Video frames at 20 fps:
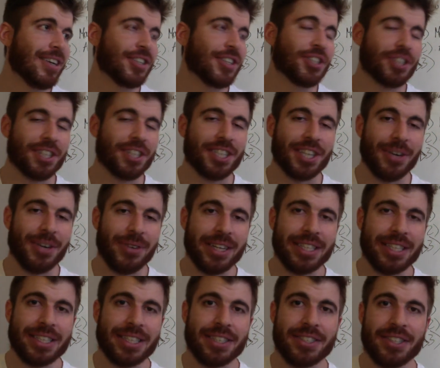you're
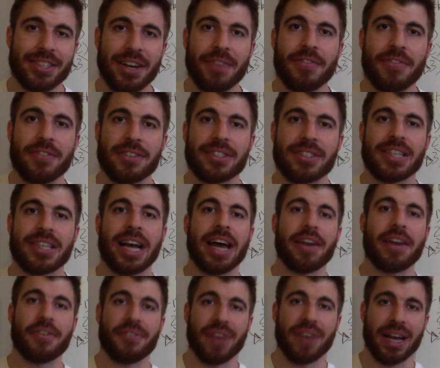going to suffer the
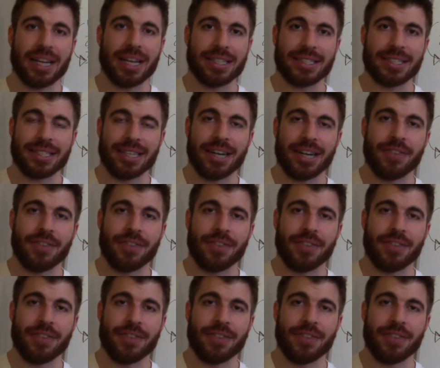side effects of